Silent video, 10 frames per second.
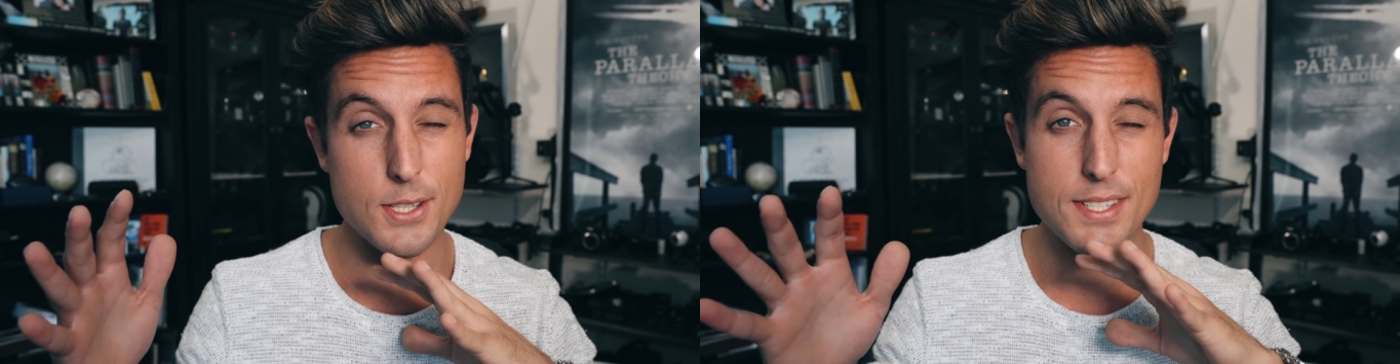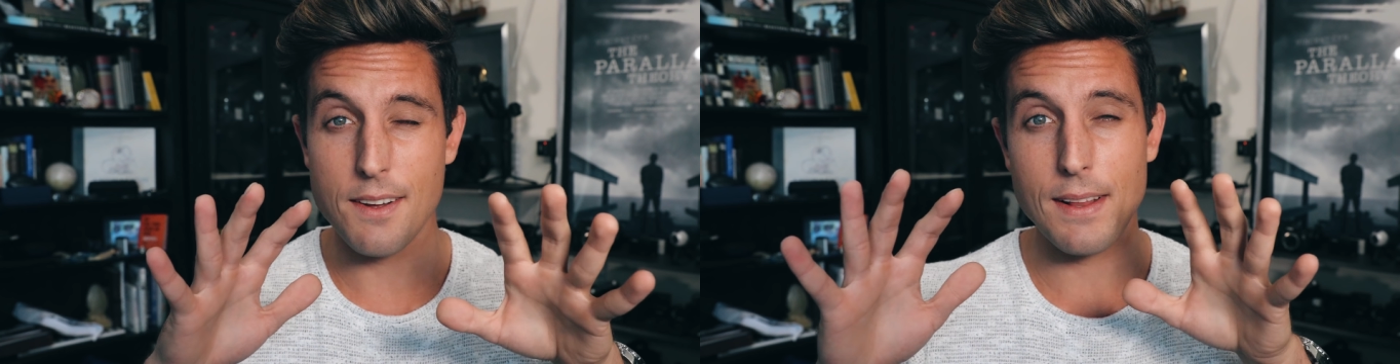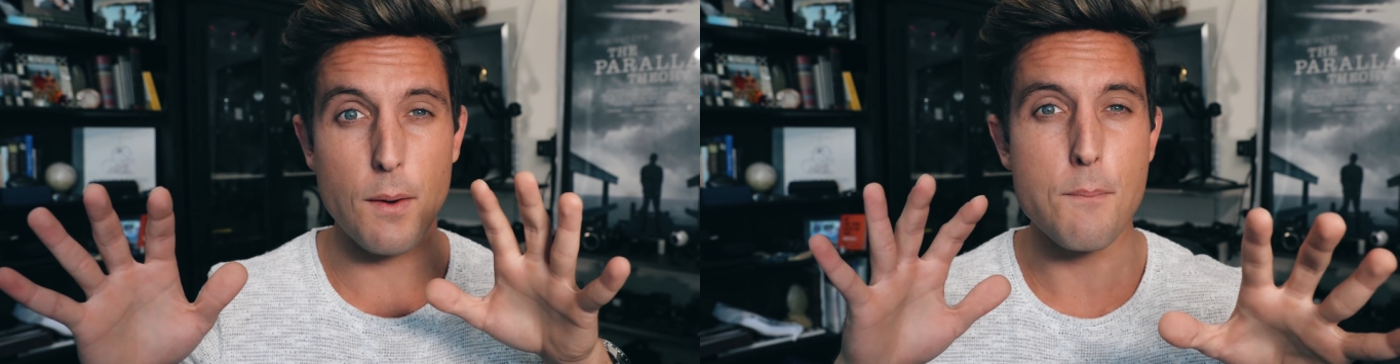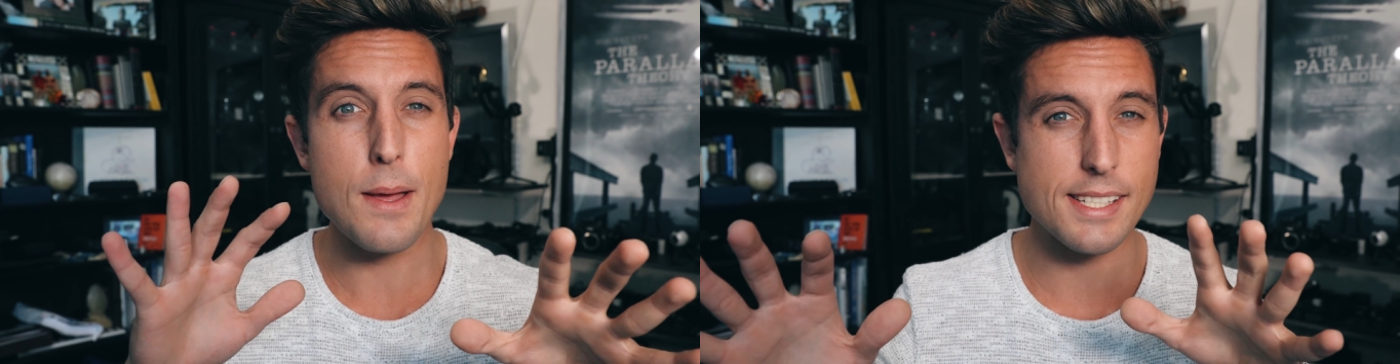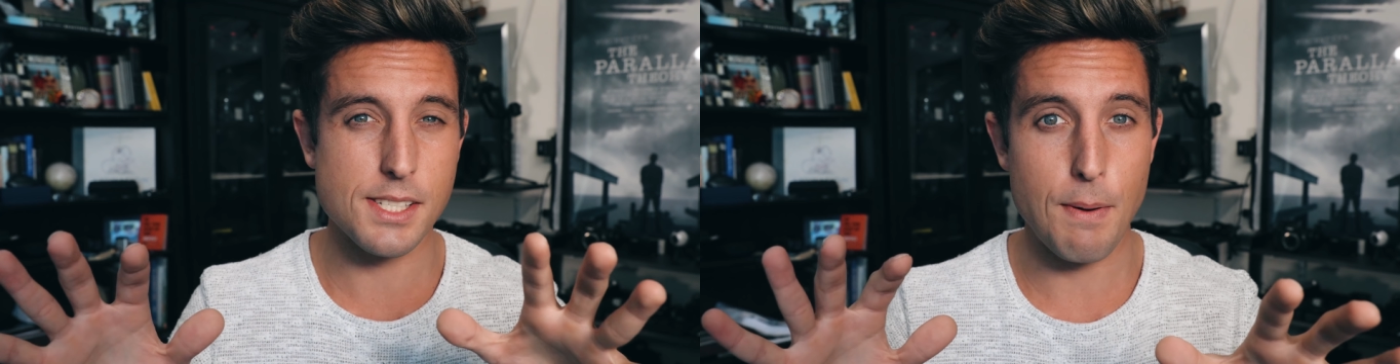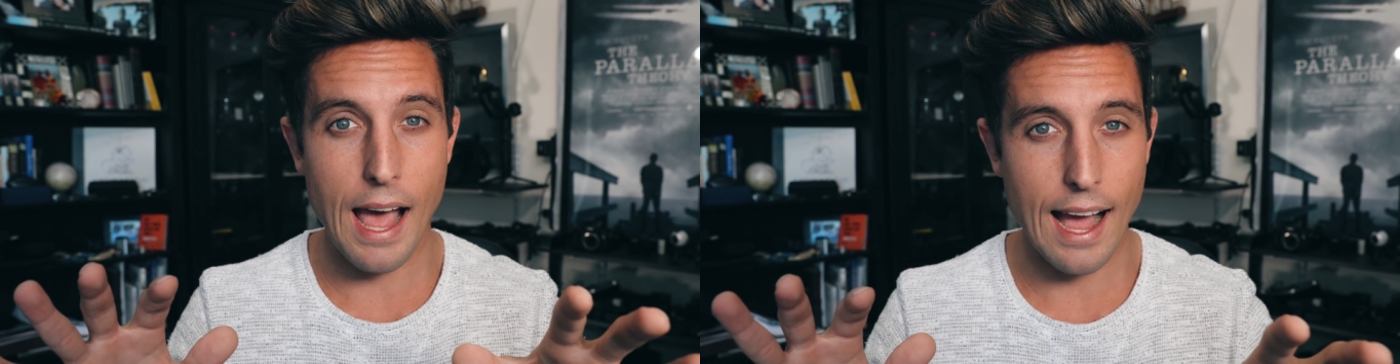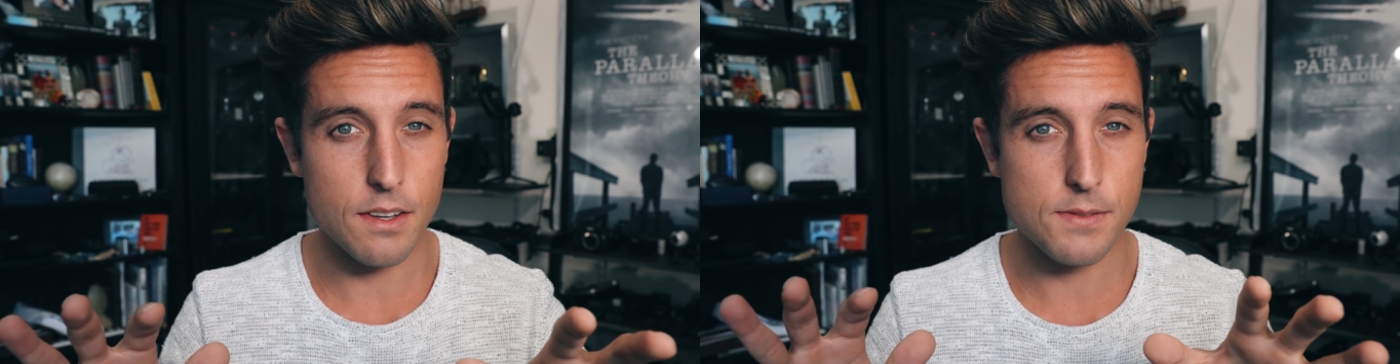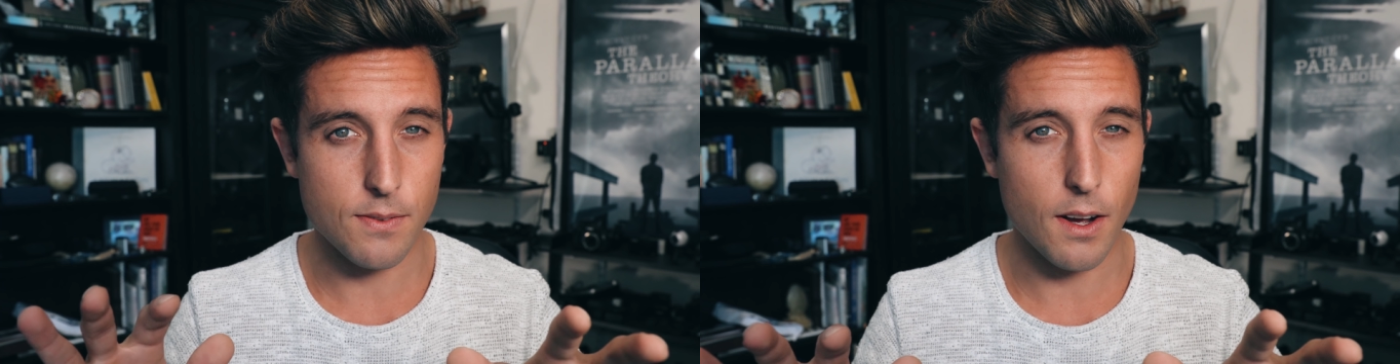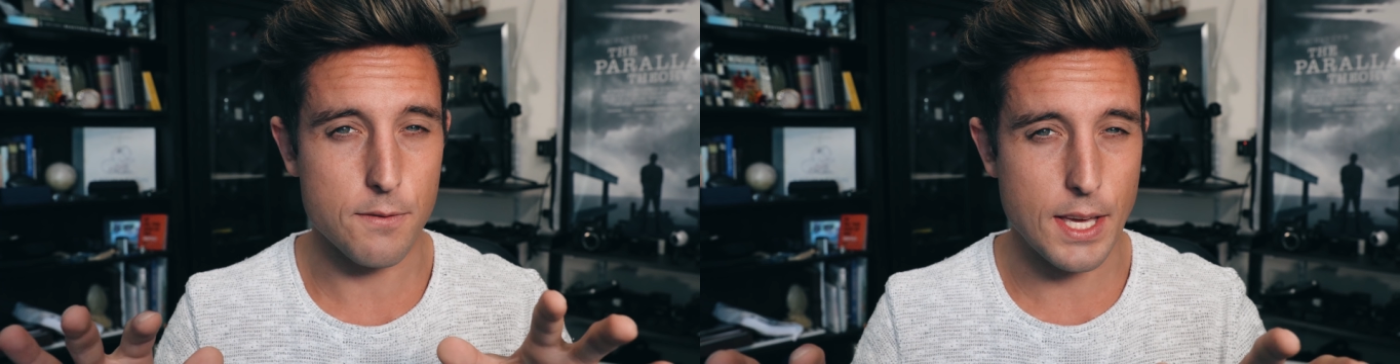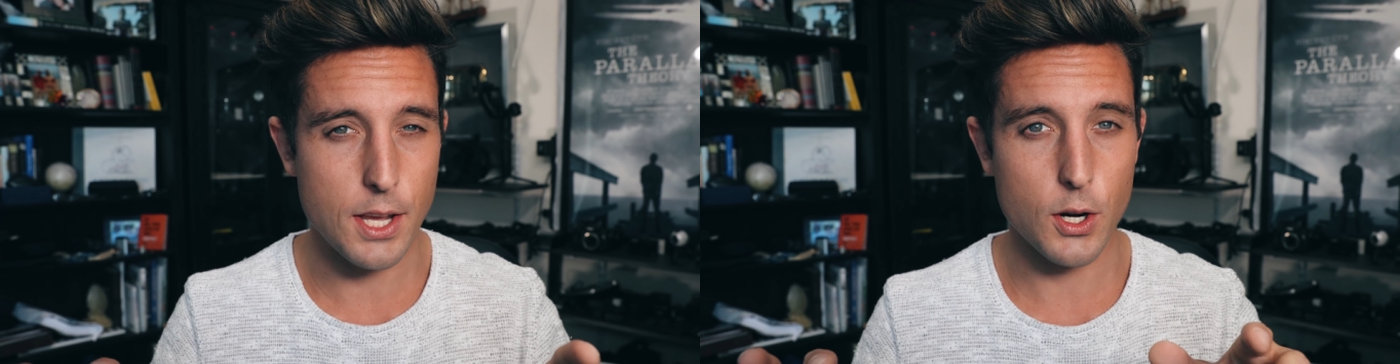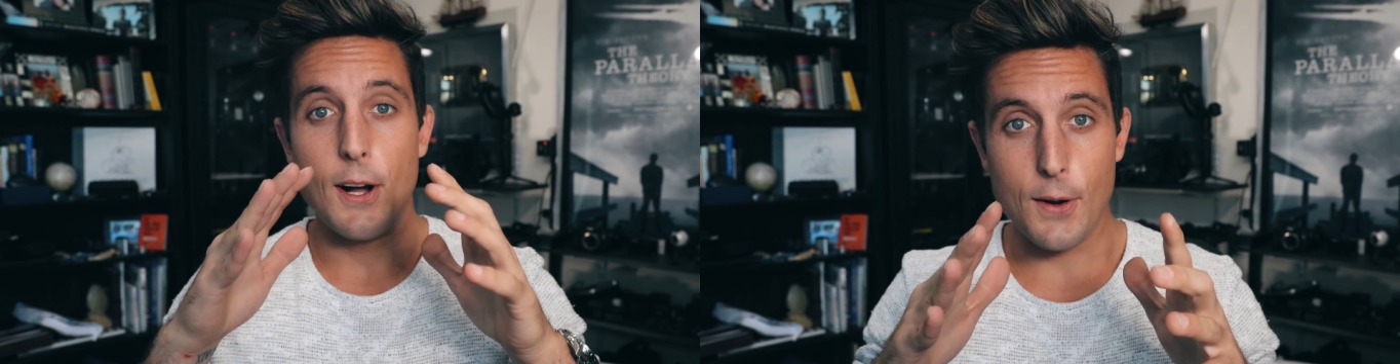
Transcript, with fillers: so it's kind of like a mixed bag of gear.